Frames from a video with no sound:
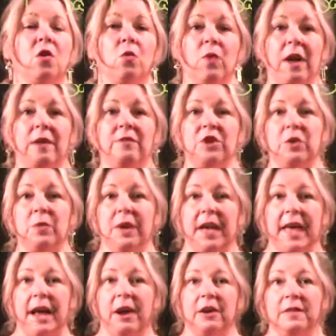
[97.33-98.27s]
revenue
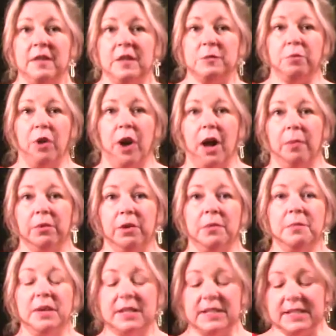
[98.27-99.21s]
account in this
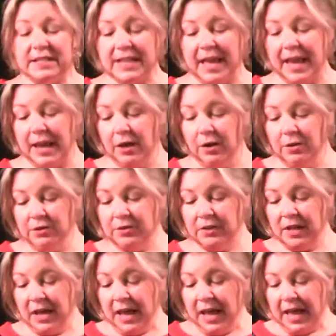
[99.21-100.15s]
problem, sales,
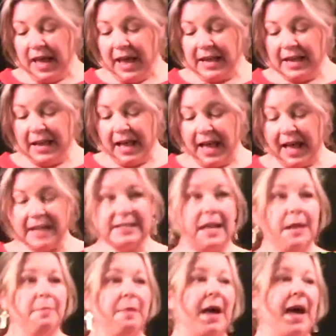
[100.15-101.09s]
and it has
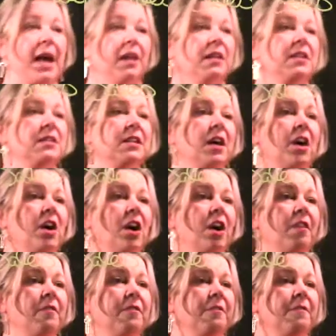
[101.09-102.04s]
a balance
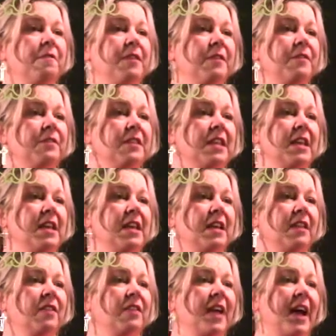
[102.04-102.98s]
of
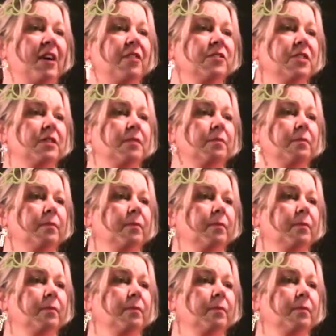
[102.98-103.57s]
$50,000.